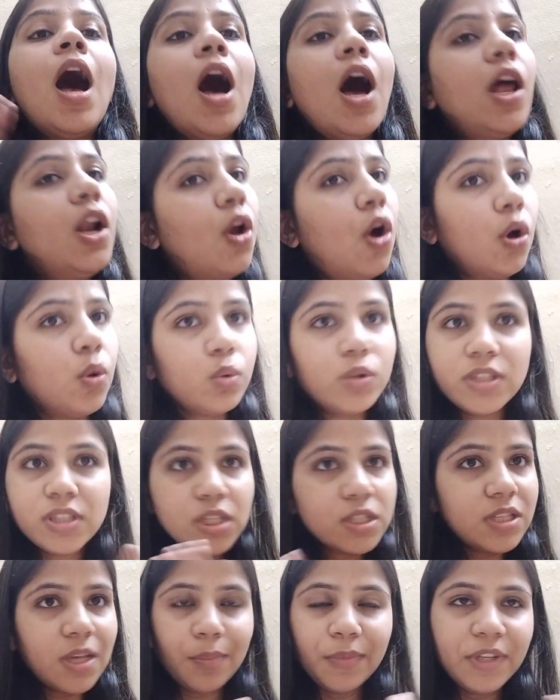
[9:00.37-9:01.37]
Along, this
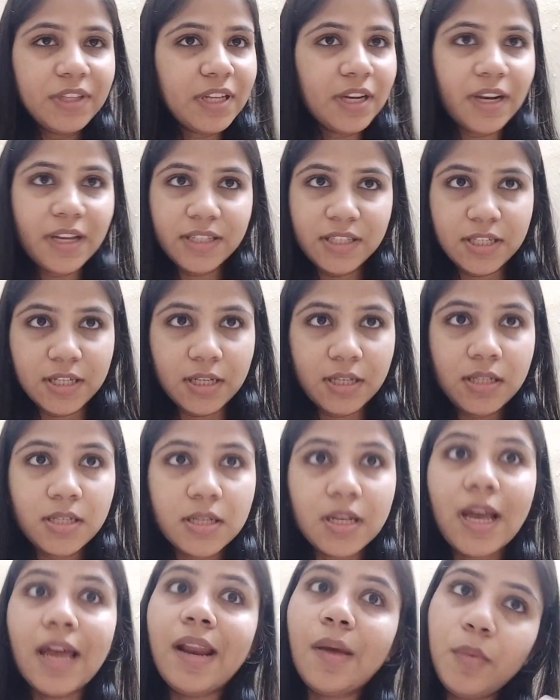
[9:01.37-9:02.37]
is something that I did,
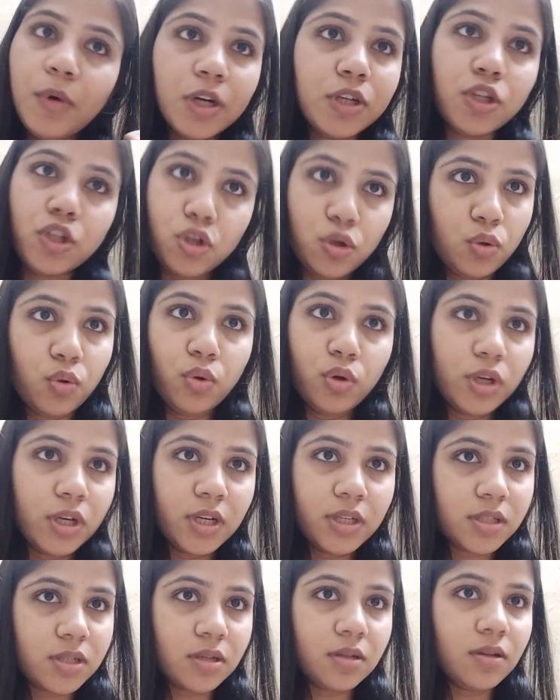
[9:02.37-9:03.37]
and I'm continuing it